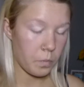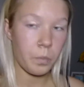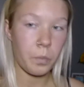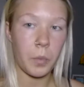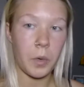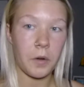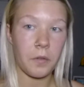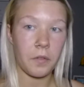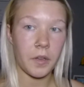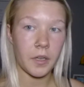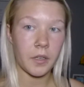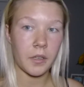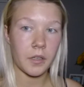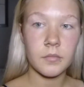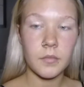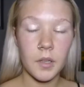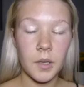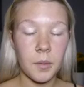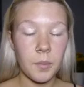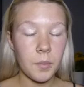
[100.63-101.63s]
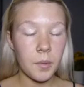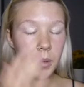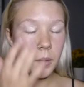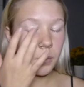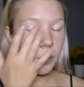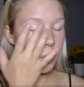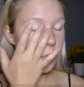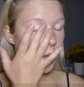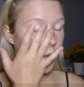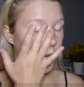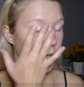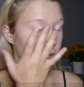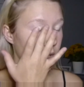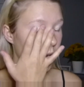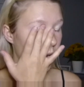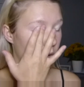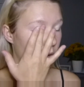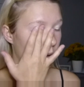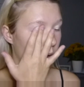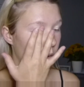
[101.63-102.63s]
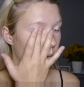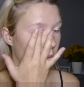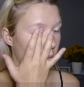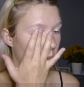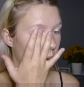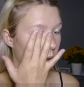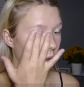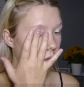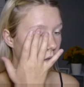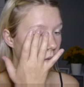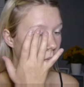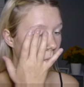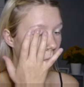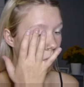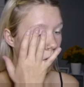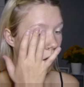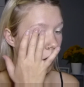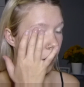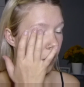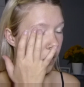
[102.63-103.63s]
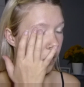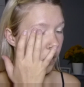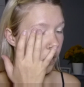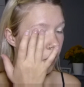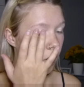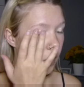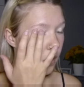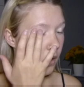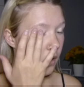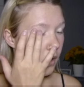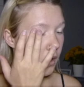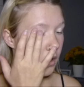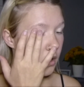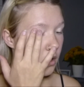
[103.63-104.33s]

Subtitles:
Perfect. I'm going to blend it out with my